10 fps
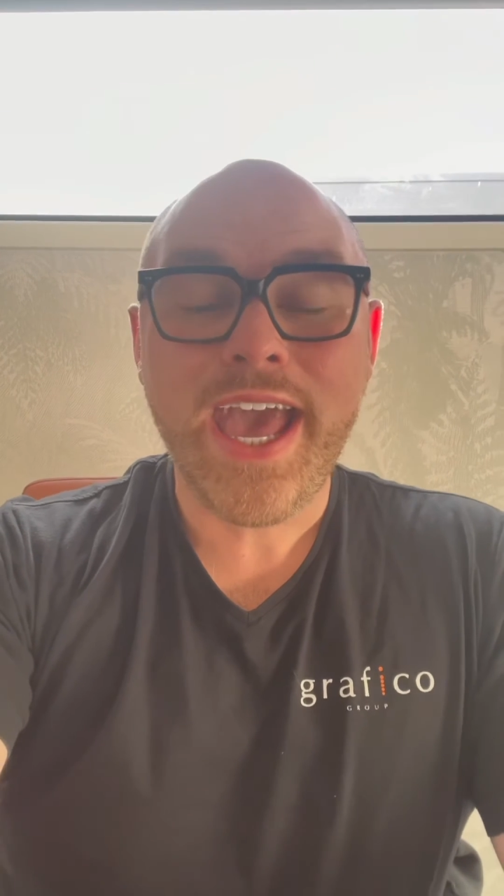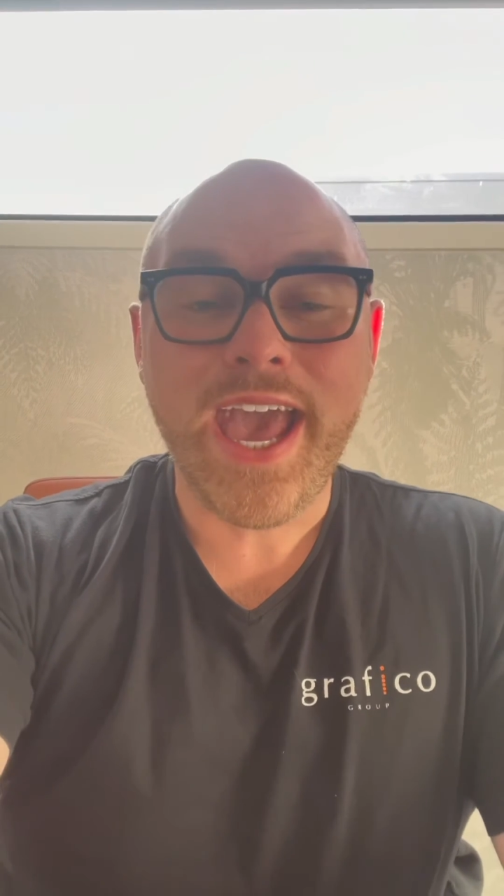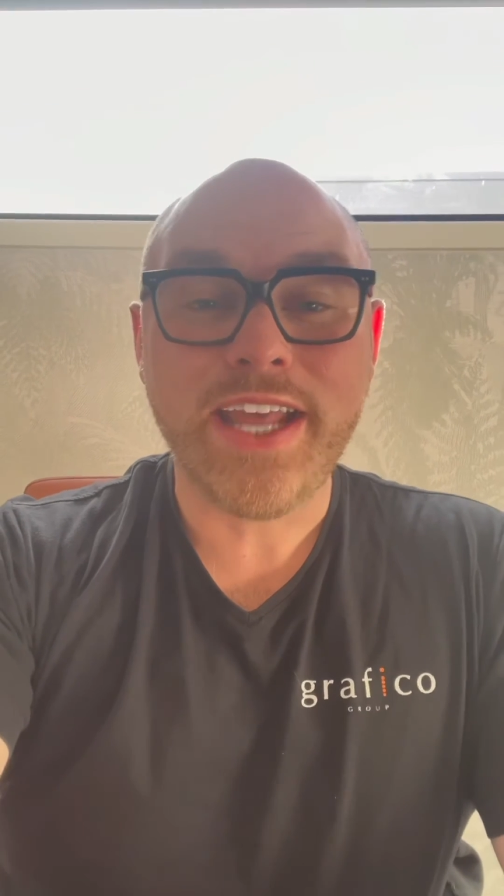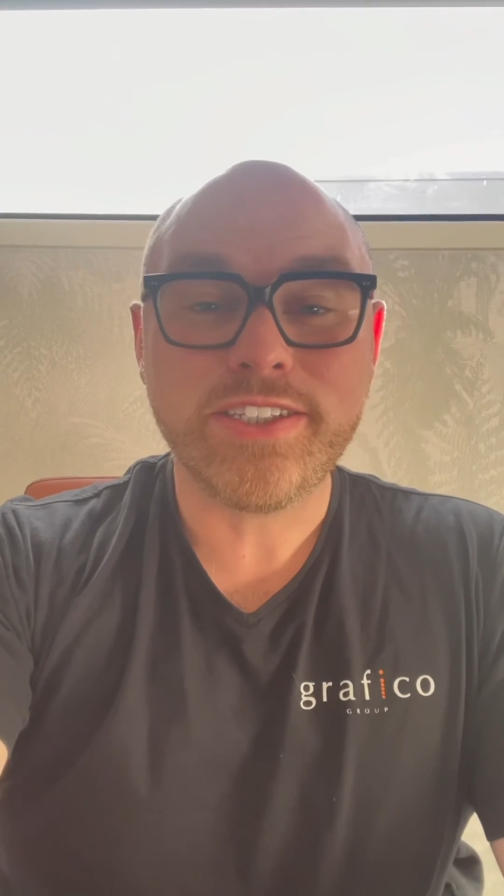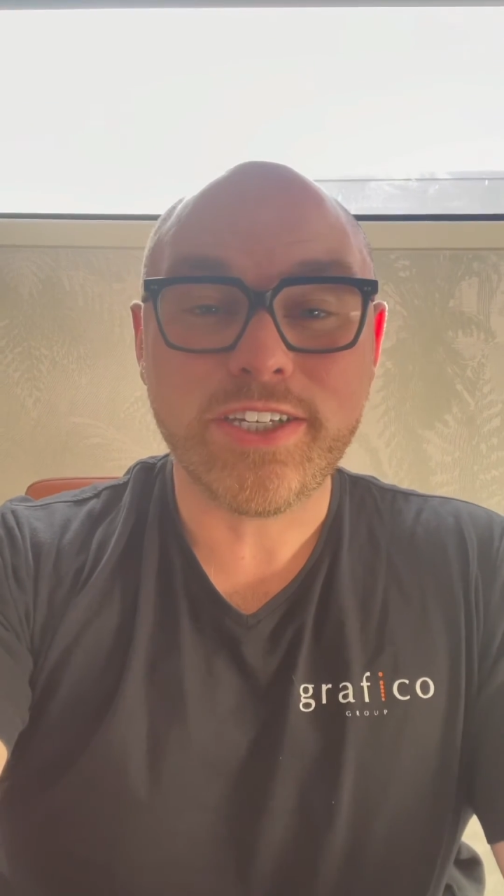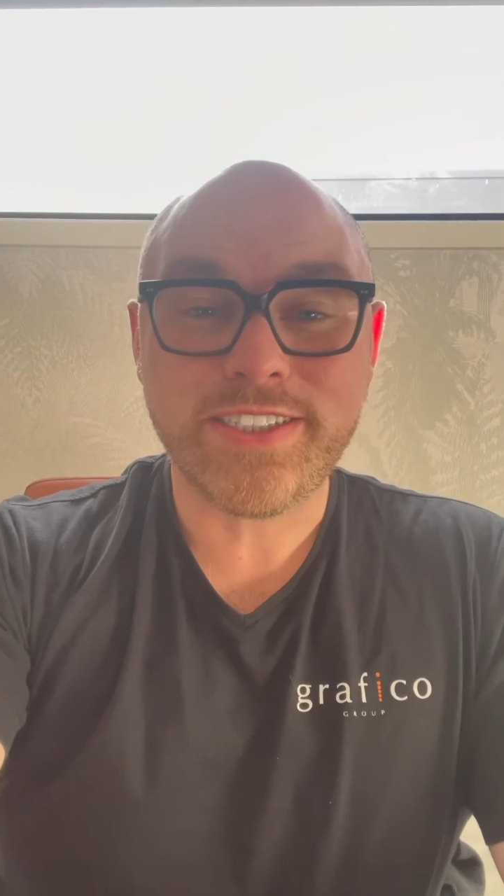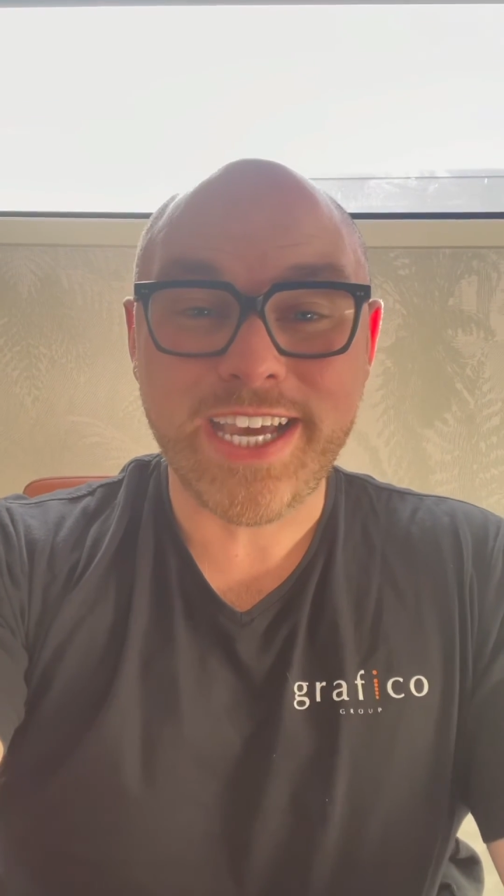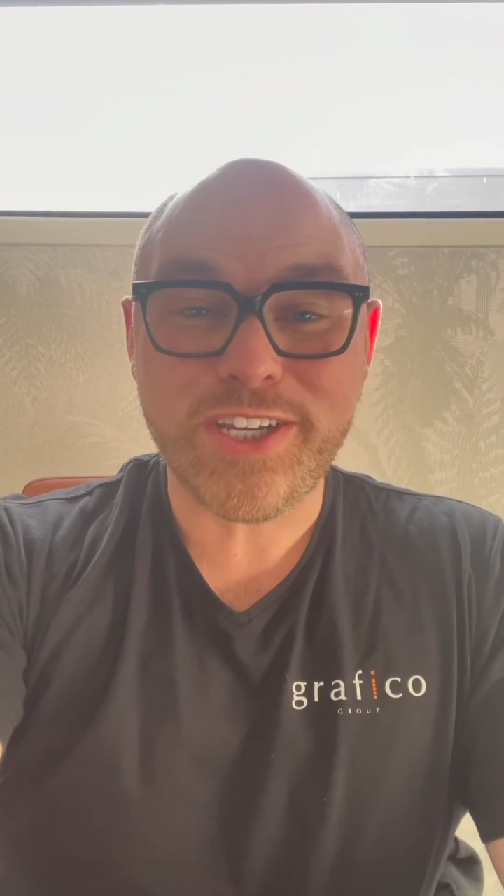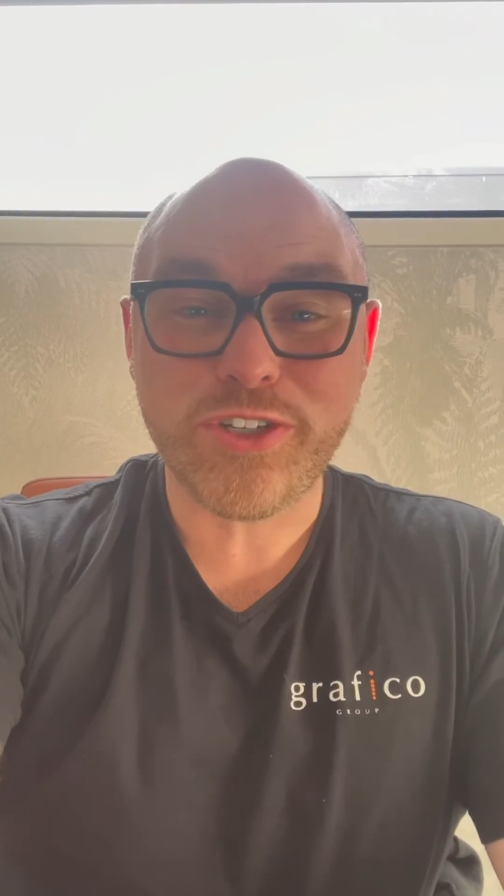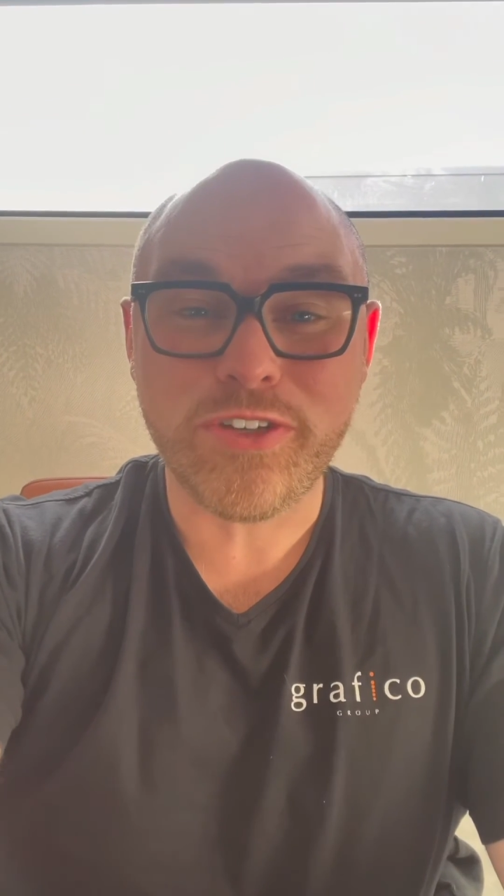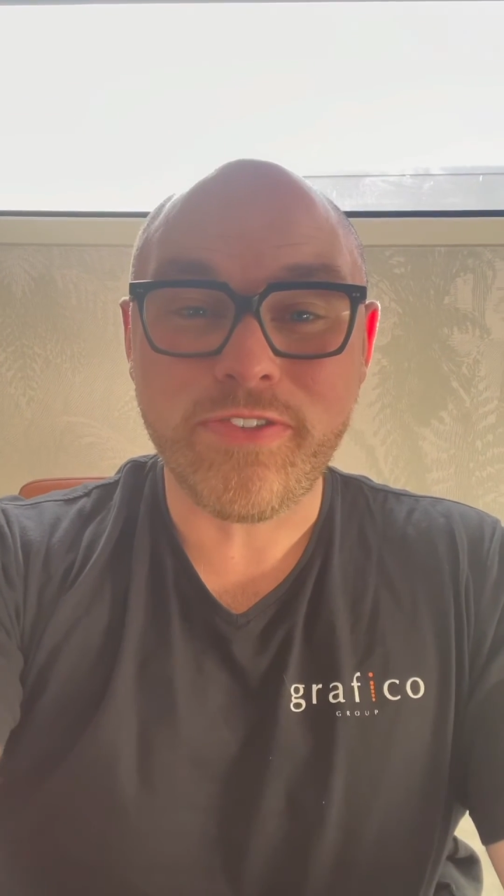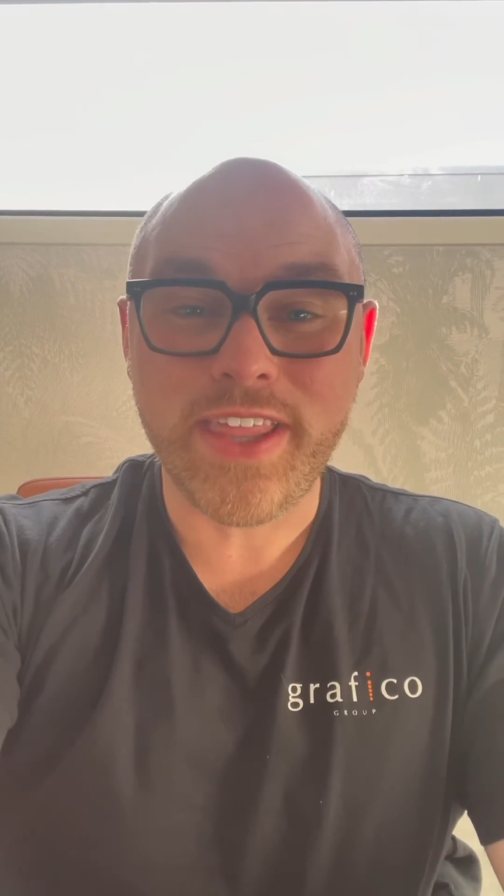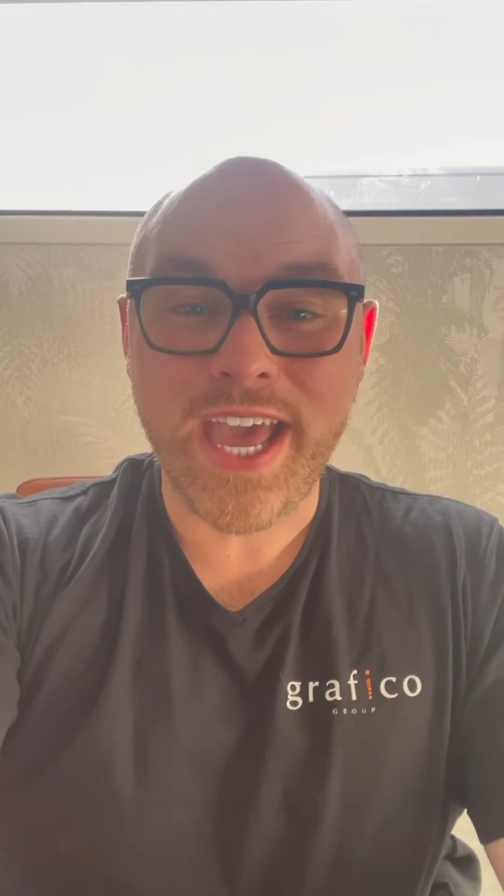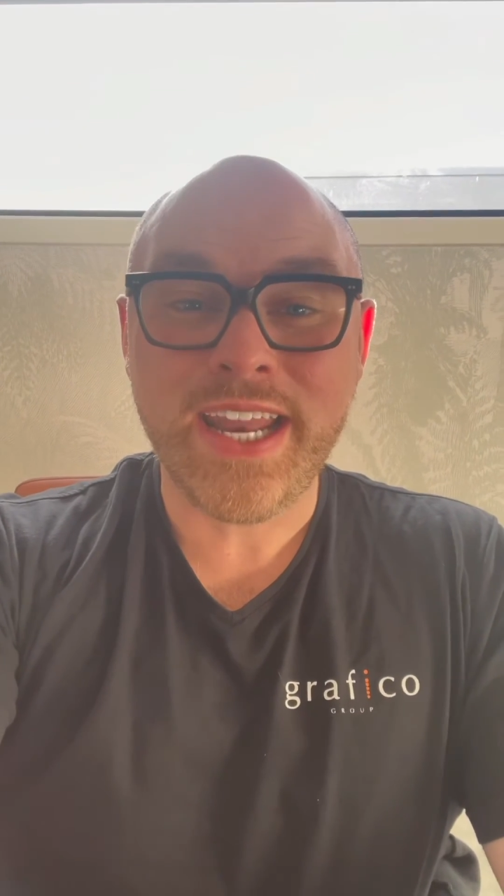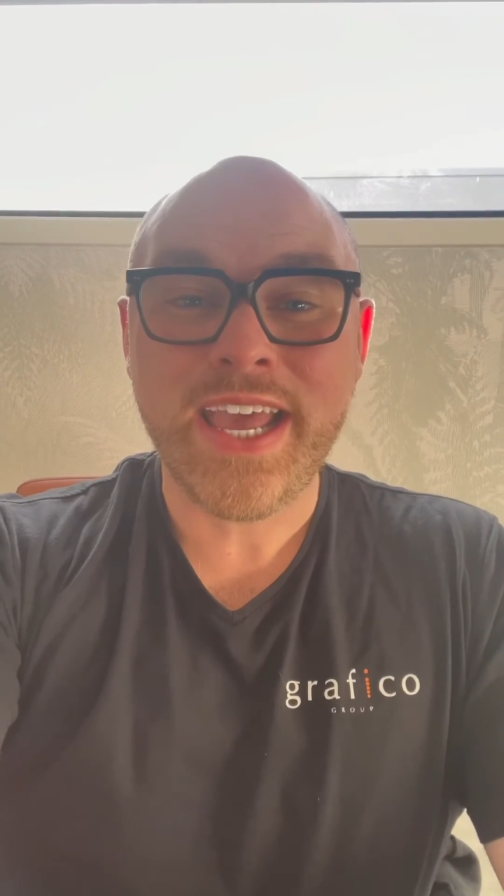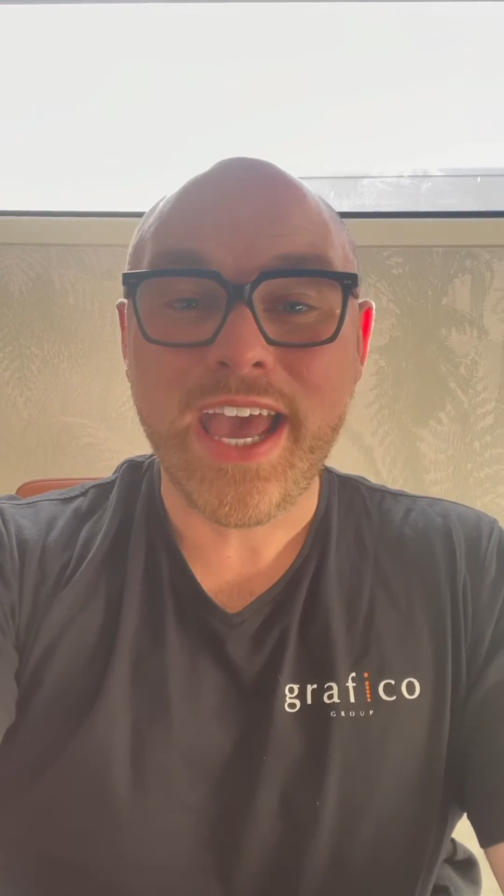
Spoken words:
And so stay tuned for that.